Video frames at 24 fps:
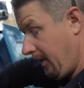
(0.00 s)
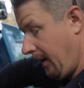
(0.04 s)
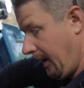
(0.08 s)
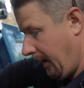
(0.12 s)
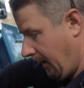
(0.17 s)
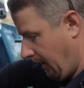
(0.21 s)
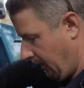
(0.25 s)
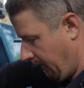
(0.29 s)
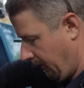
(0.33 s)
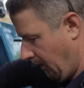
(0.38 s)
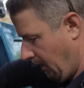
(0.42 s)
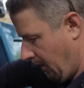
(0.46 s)

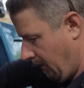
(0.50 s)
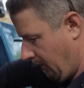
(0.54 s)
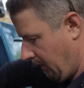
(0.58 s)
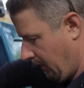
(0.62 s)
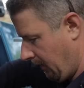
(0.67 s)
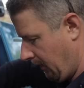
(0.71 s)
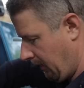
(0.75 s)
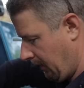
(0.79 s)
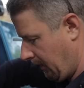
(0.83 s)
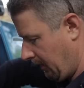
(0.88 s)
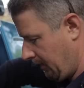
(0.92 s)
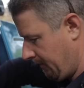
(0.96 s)
think I've got
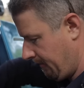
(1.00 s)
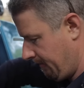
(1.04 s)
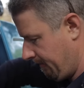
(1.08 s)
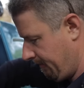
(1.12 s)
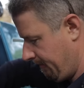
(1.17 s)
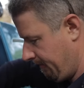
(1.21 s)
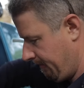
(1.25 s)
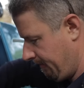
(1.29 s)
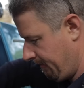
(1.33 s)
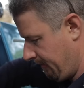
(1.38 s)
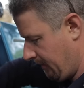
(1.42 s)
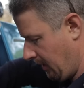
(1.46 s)
everything,
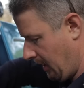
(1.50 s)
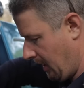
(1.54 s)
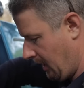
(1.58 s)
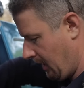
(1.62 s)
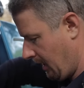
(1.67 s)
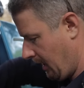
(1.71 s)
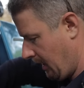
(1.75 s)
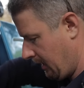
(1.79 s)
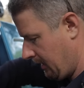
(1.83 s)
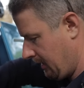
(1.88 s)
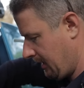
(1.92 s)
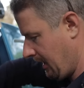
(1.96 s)
but
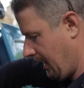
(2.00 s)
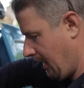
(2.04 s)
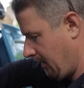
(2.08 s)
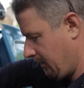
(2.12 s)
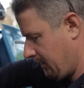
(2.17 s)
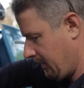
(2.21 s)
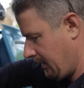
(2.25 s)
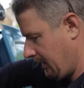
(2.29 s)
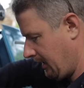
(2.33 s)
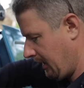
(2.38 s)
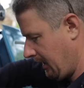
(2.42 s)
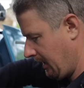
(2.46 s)

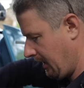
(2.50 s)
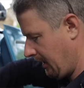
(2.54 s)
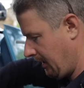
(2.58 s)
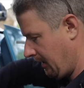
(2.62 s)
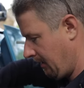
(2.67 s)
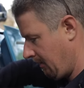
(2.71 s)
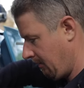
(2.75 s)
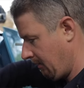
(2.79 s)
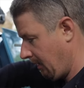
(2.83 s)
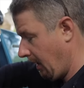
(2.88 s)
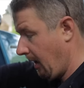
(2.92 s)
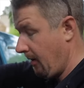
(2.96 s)
undoubtedly
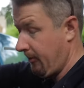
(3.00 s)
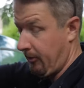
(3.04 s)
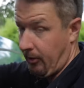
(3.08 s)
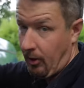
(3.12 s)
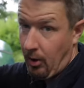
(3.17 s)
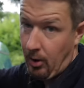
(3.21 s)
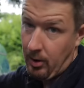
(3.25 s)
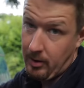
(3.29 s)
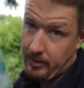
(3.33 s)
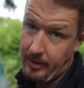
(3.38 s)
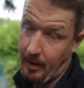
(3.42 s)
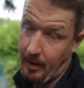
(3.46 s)
I've forgotten